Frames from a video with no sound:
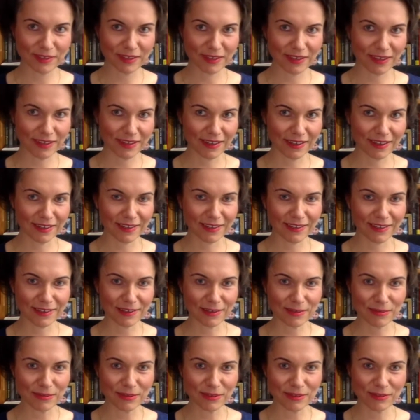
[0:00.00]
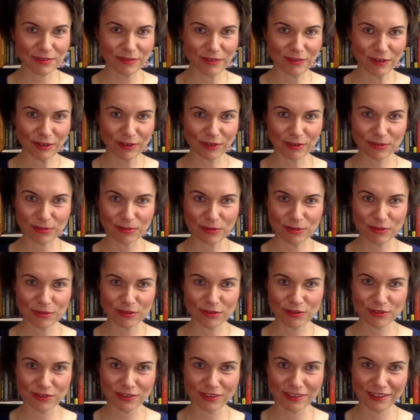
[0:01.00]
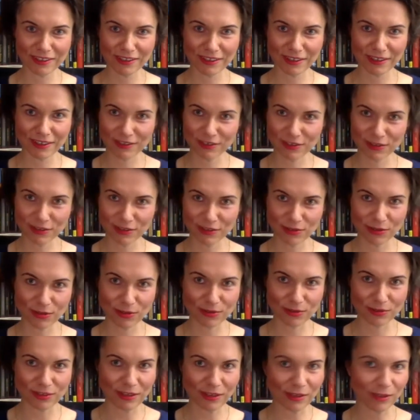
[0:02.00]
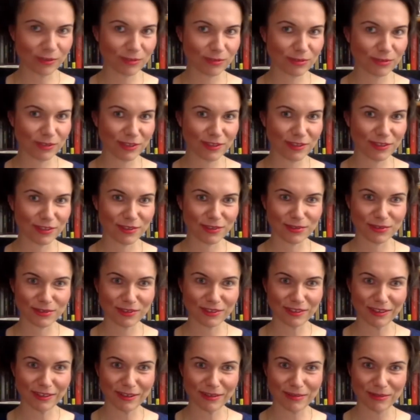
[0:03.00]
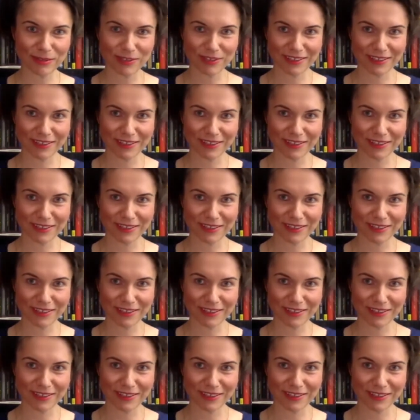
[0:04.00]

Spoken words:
I am in a very good position that I can just go down and see you in the library,